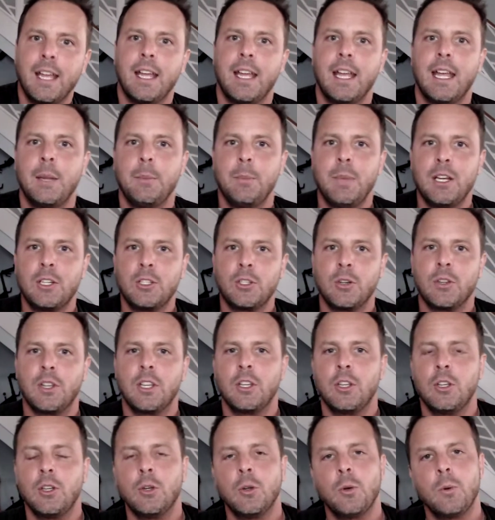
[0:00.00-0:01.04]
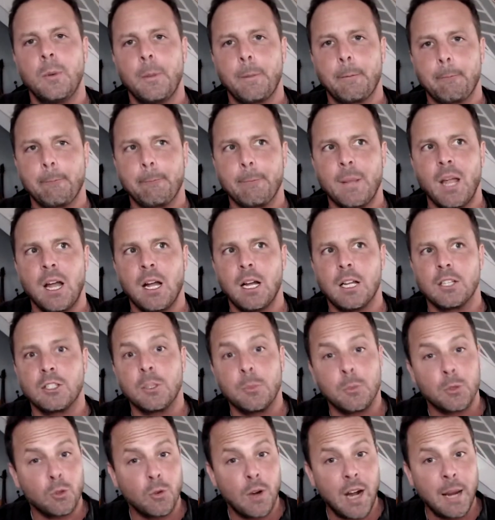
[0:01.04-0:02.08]
And make sure that you
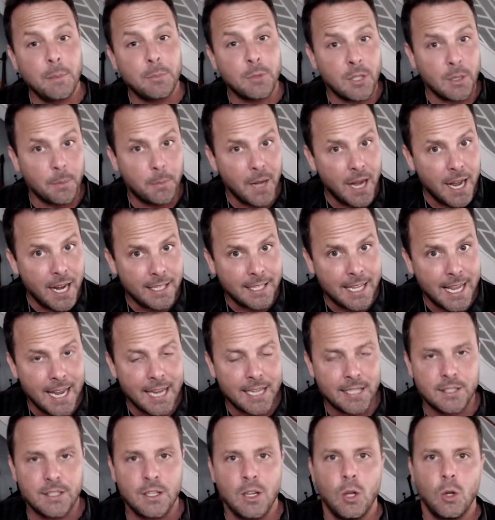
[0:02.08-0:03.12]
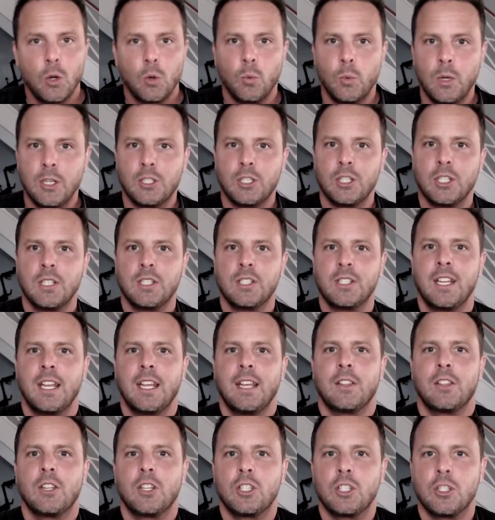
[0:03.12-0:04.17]
subscribe to the podcast, which is
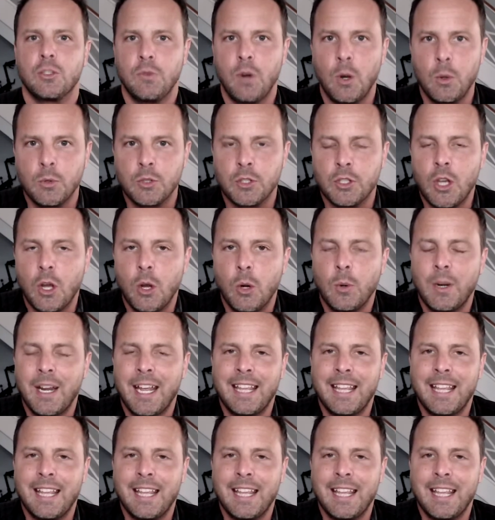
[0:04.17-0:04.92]
the Charron Zone.